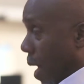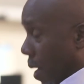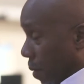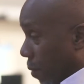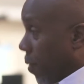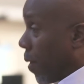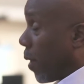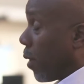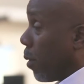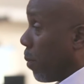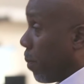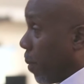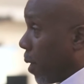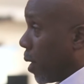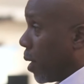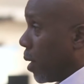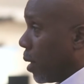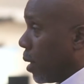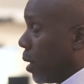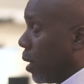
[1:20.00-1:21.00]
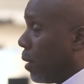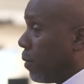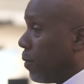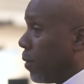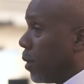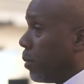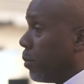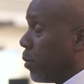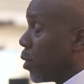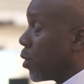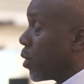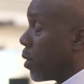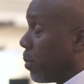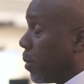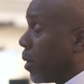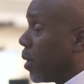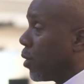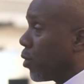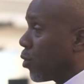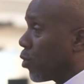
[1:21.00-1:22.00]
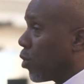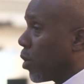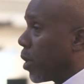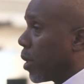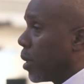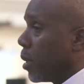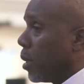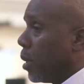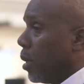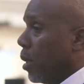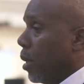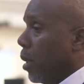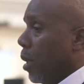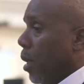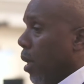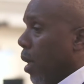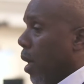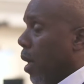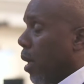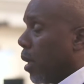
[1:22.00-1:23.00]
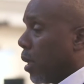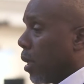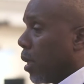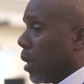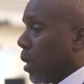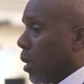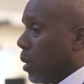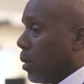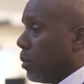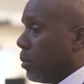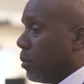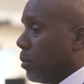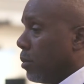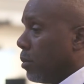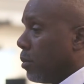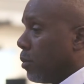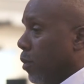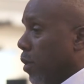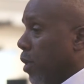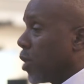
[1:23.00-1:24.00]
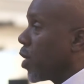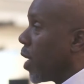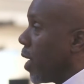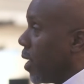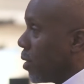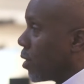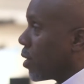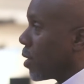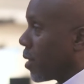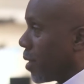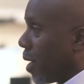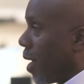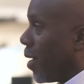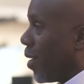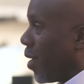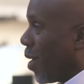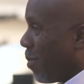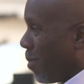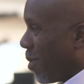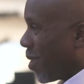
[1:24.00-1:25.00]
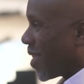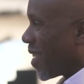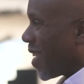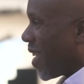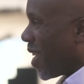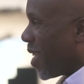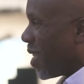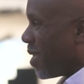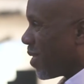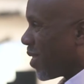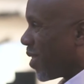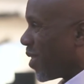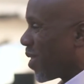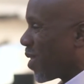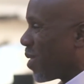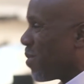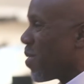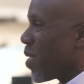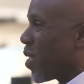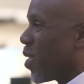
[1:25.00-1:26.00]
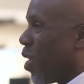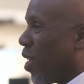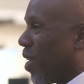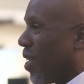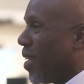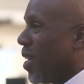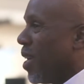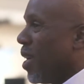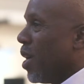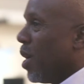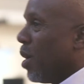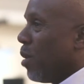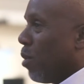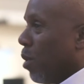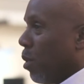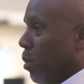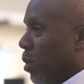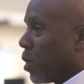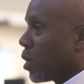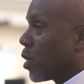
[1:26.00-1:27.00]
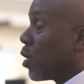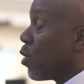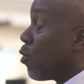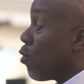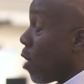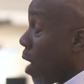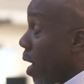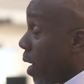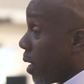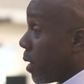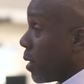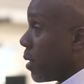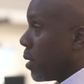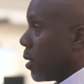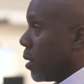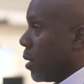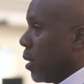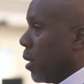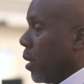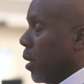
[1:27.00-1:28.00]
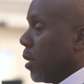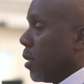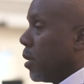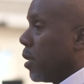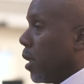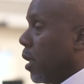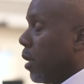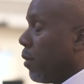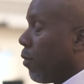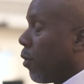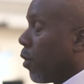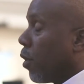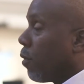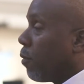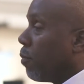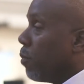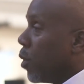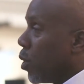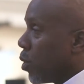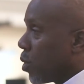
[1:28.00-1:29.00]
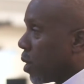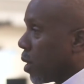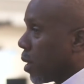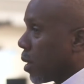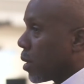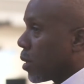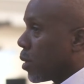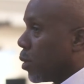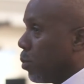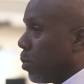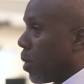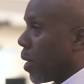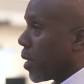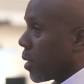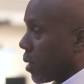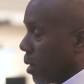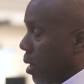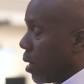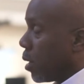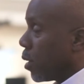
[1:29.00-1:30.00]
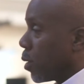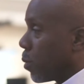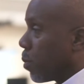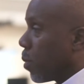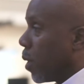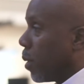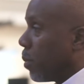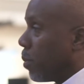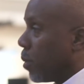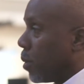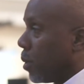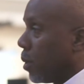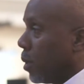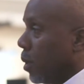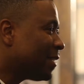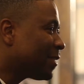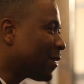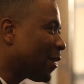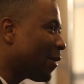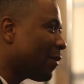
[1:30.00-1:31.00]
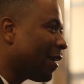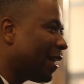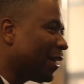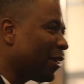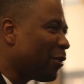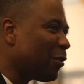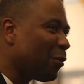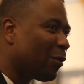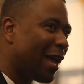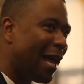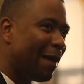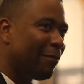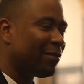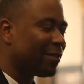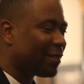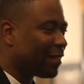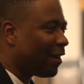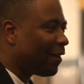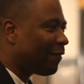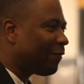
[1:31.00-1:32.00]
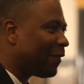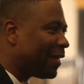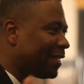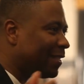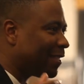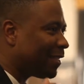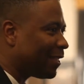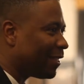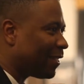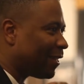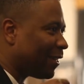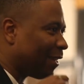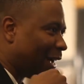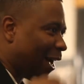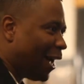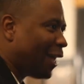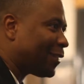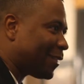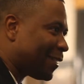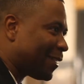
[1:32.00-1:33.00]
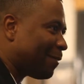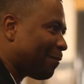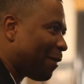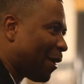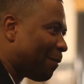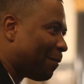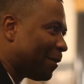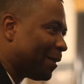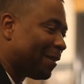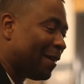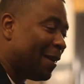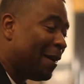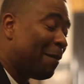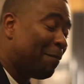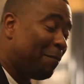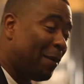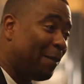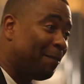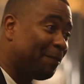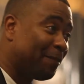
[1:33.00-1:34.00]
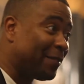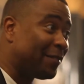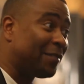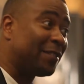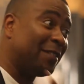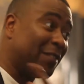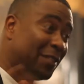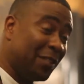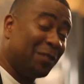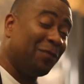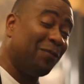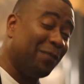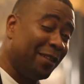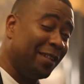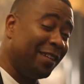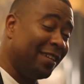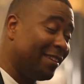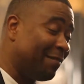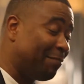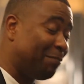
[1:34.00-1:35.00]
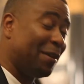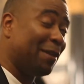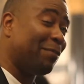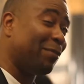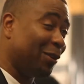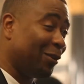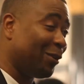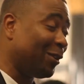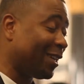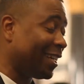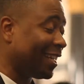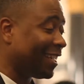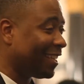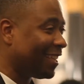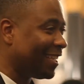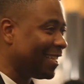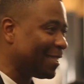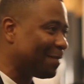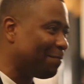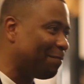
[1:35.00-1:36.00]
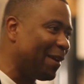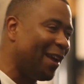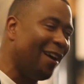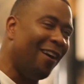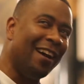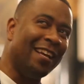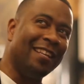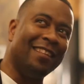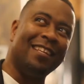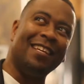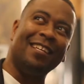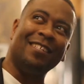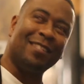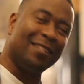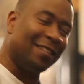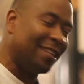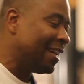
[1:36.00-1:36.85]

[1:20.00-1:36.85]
that therapy of music ministry. And we changed the set a number of times until we got what was the right delivery of music to bless God's people. So I know your camera's kind of facing us at the moment, but just for the people who are looking at this, behind there's